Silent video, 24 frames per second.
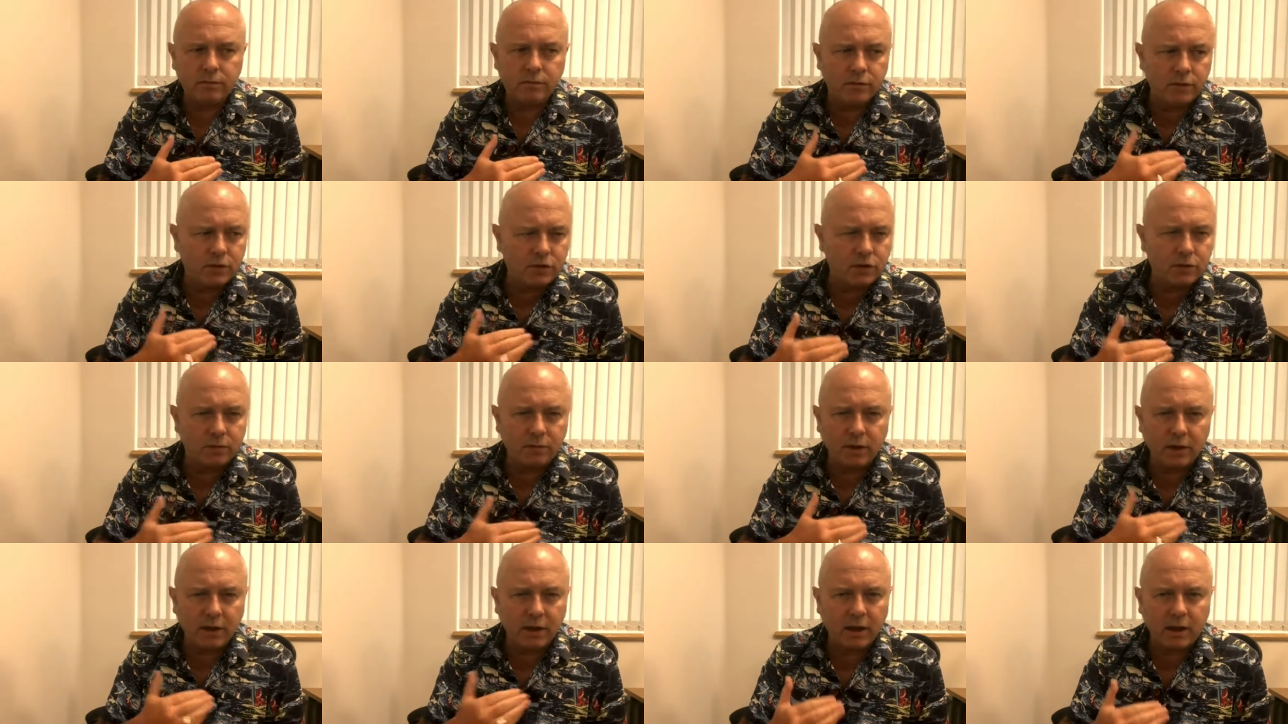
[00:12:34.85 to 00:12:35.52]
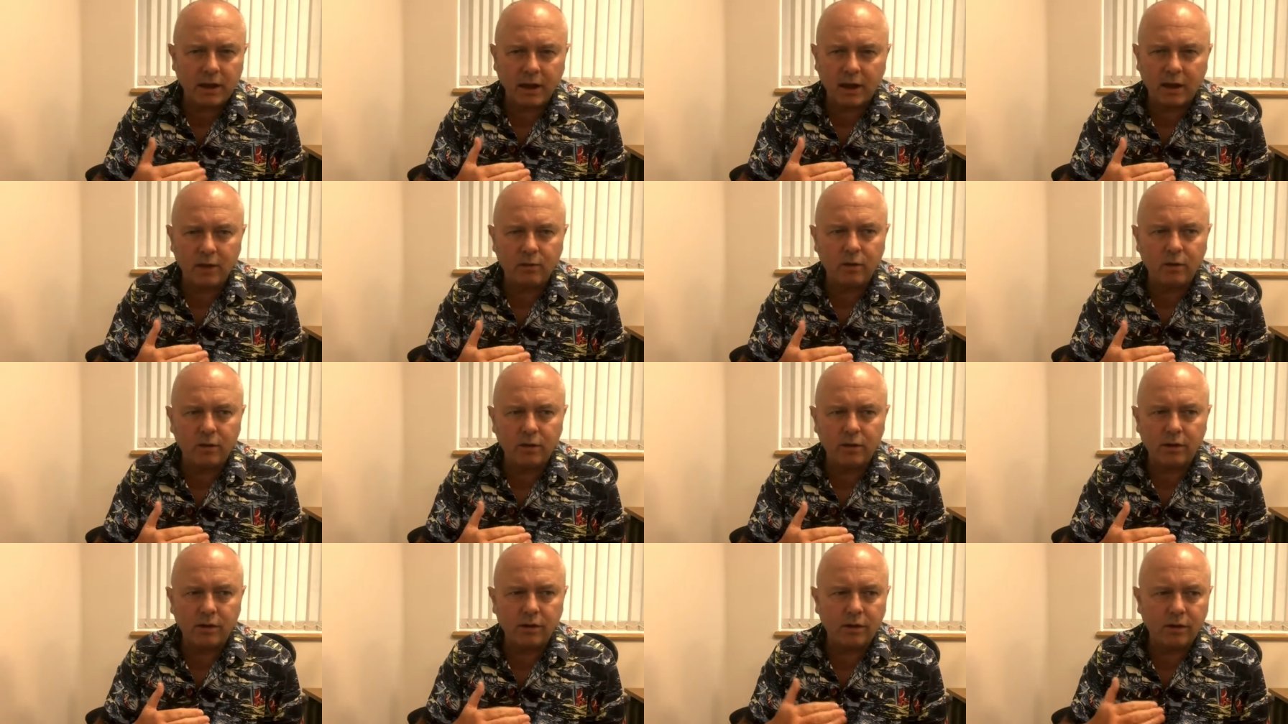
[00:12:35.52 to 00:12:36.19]
something that I
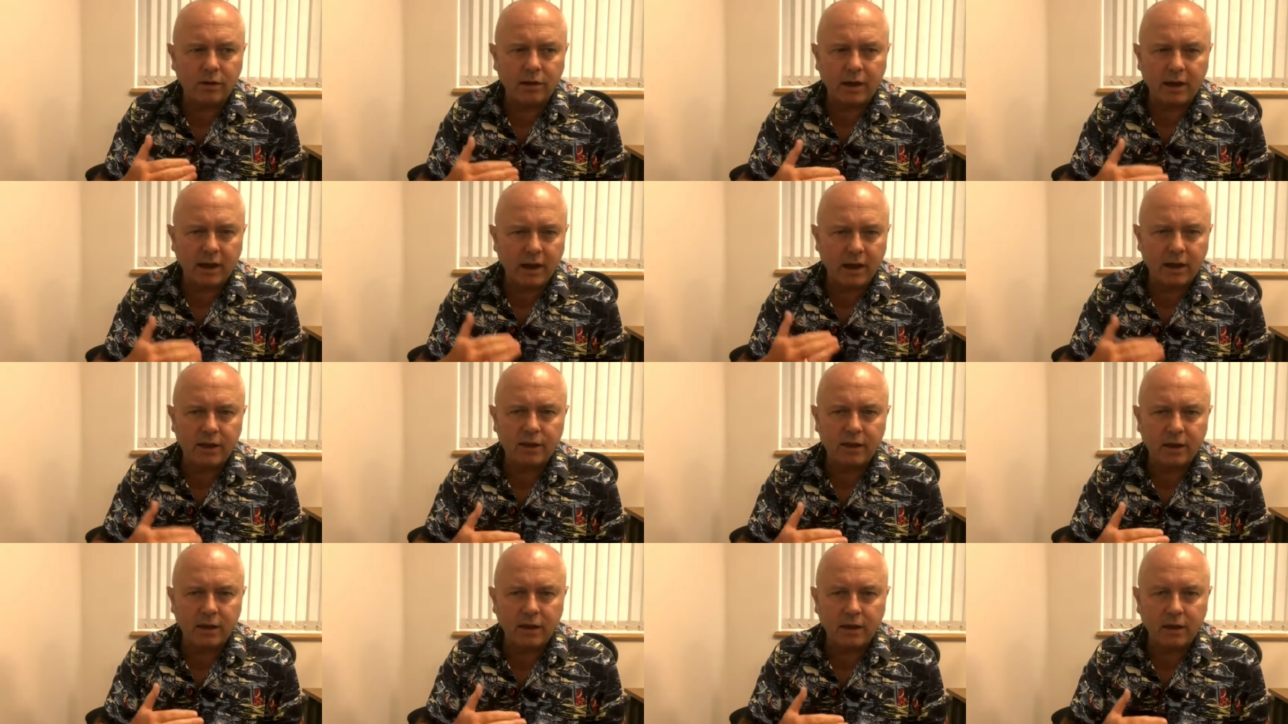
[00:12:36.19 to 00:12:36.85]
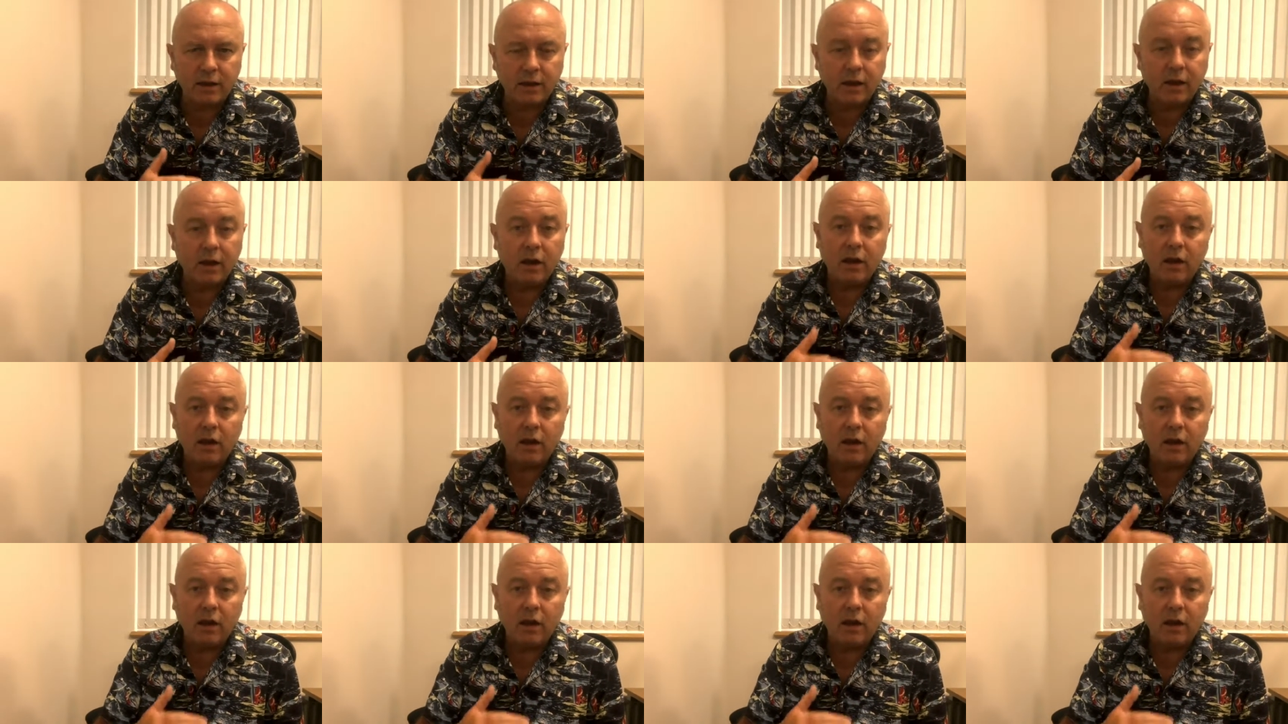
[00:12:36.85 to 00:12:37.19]
want and I think,